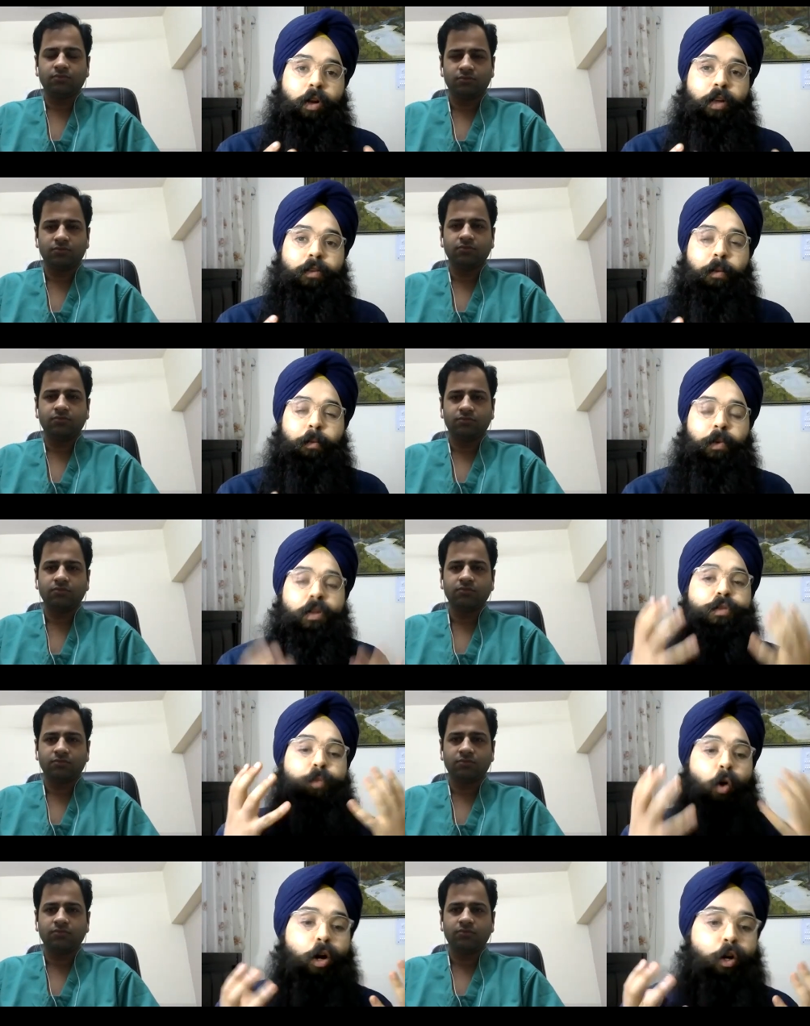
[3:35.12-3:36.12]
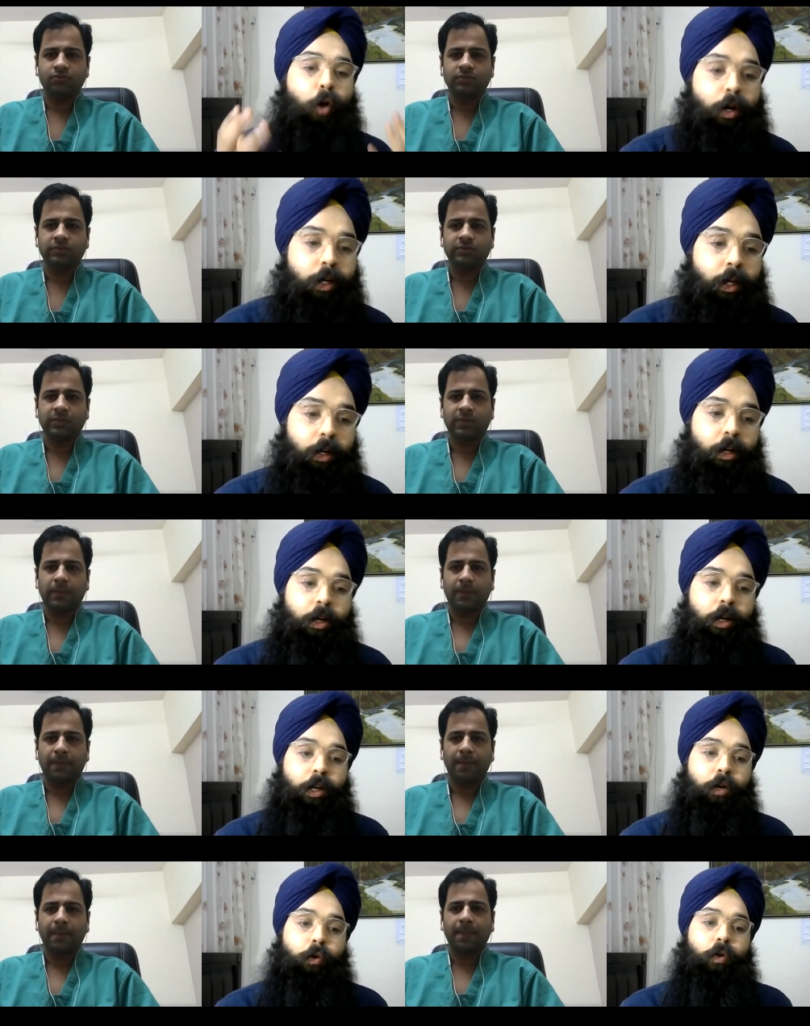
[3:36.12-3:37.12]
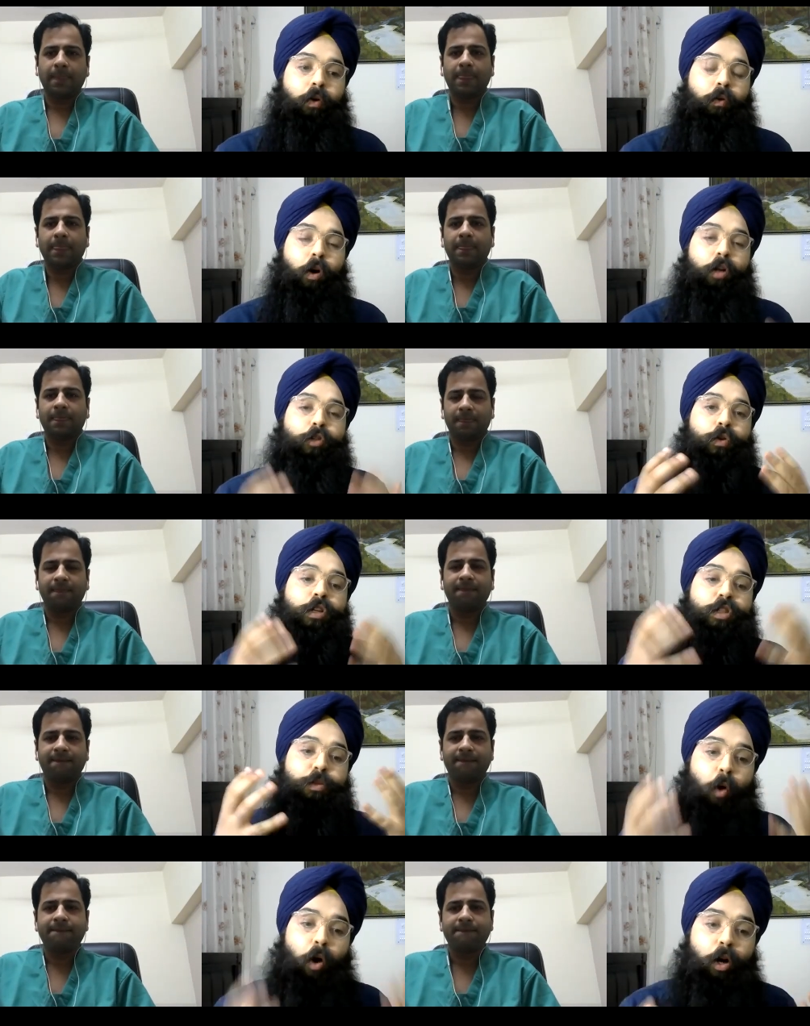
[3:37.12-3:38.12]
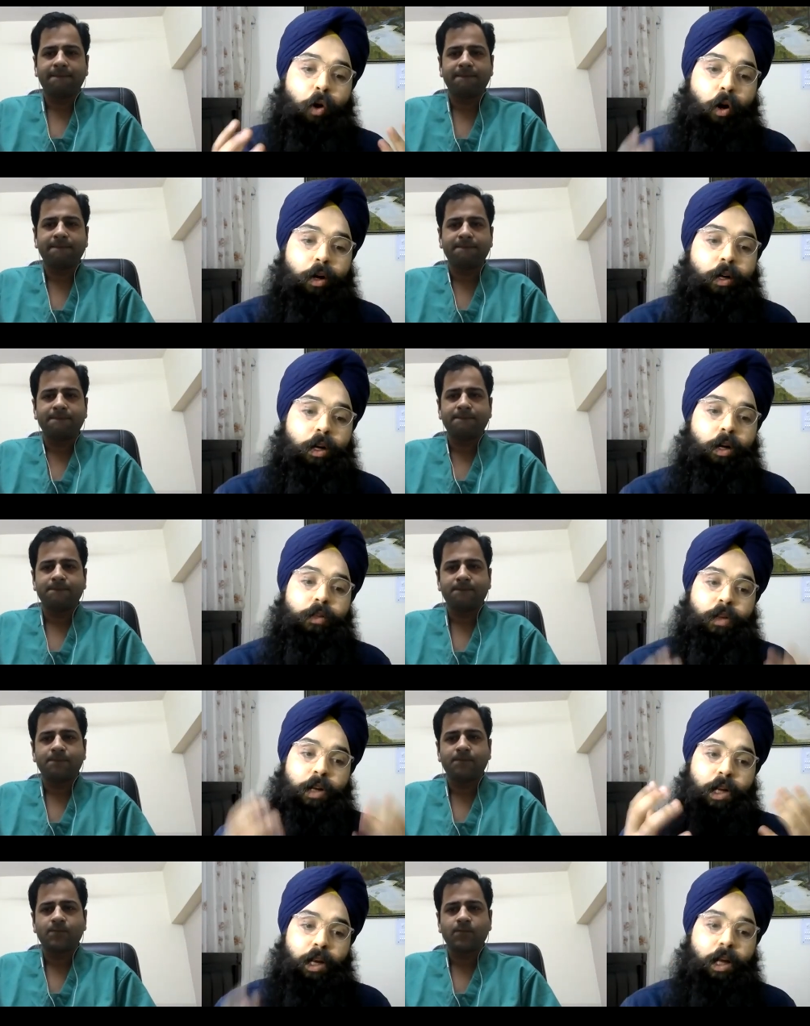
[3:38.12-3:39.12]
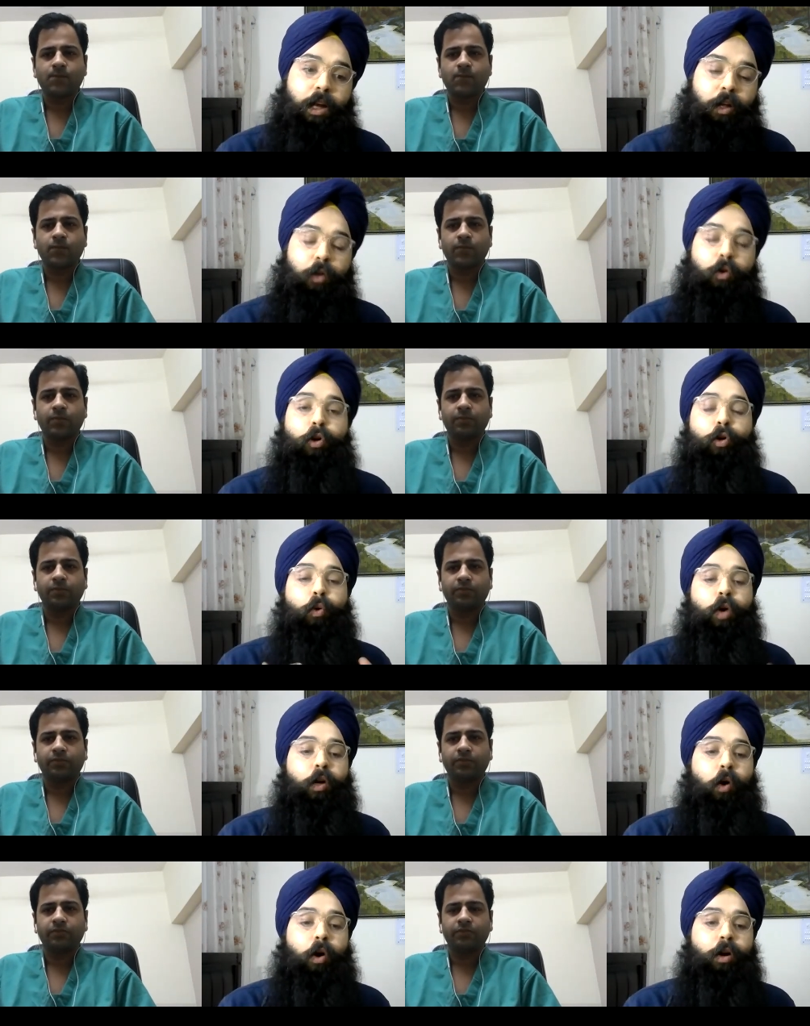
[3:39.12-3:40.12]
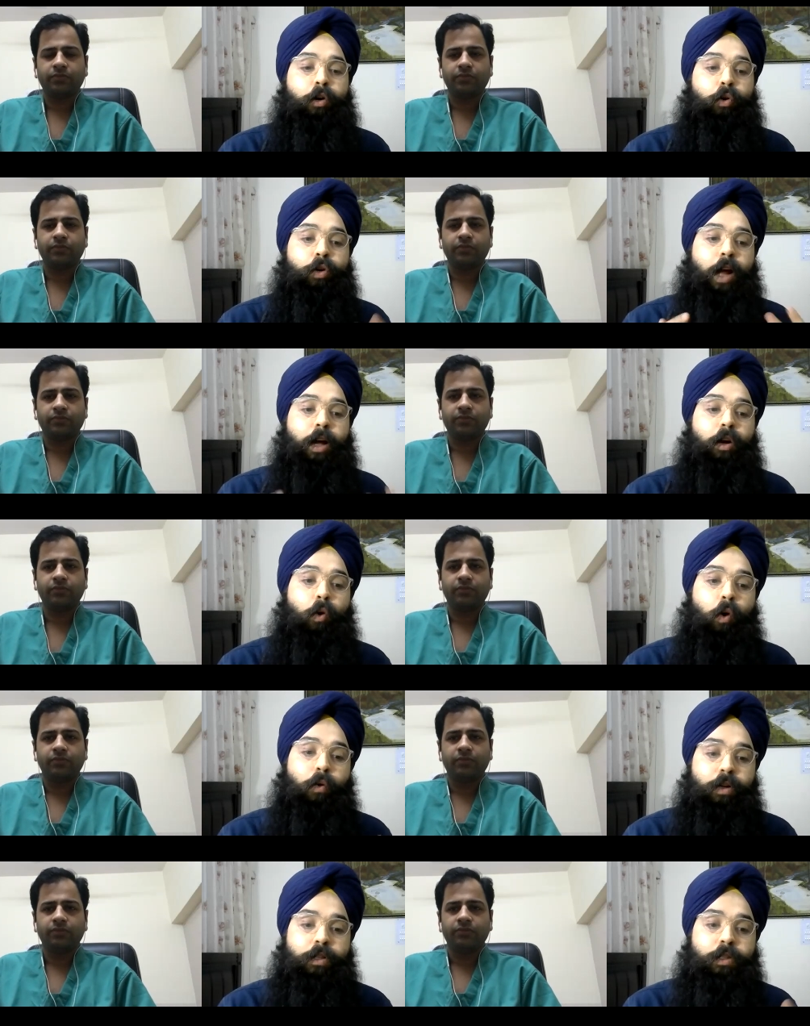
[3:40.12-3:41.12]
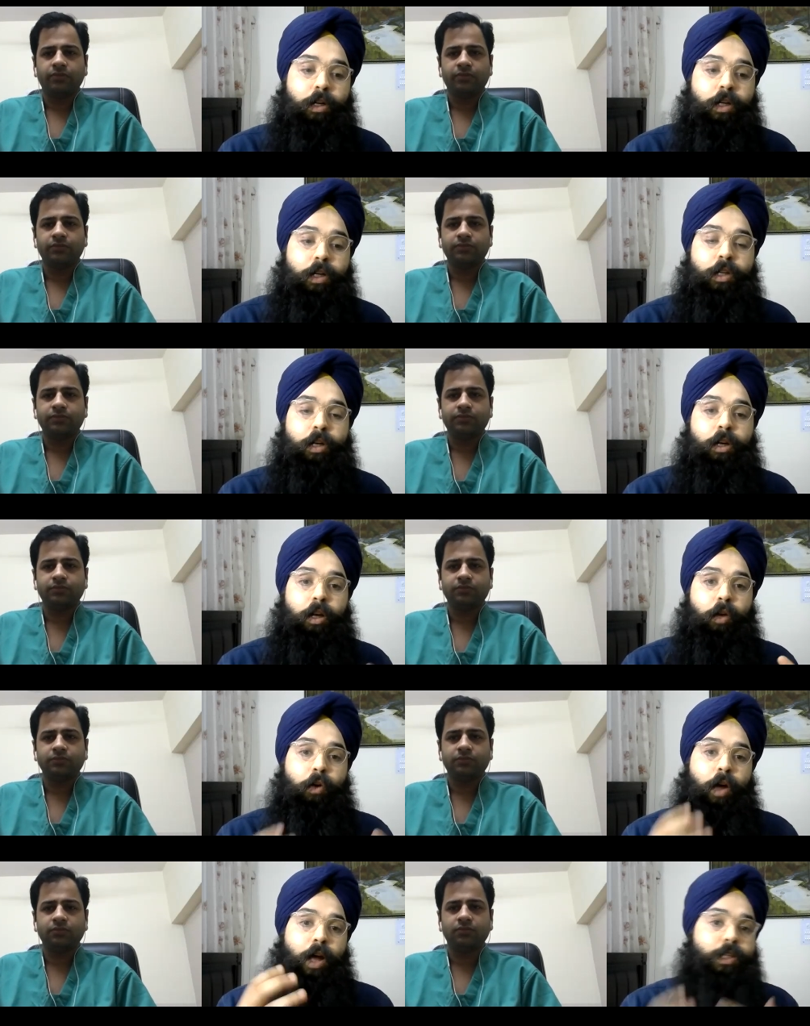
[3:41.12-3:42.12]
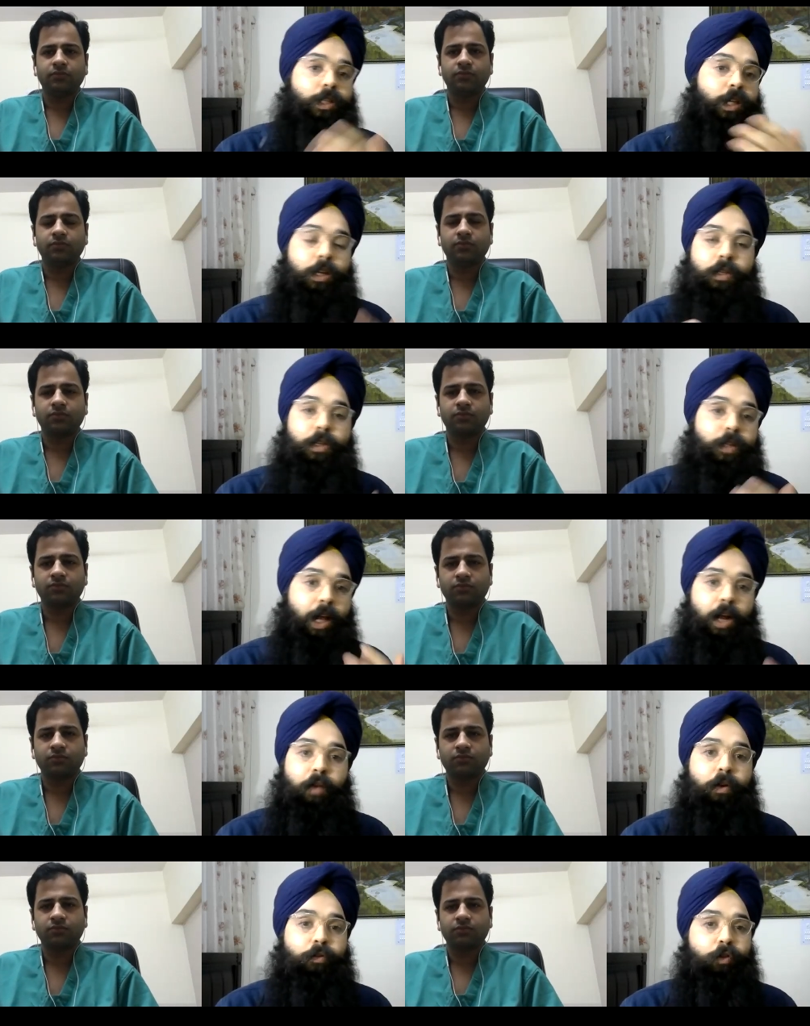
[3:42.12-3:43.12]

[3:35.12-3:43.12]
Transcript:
Speaker 1: for example, a small doctor, you know, what should a small doctor's clinic, you know, do in order to tackle COVID surge, you know, as seen as the second wave?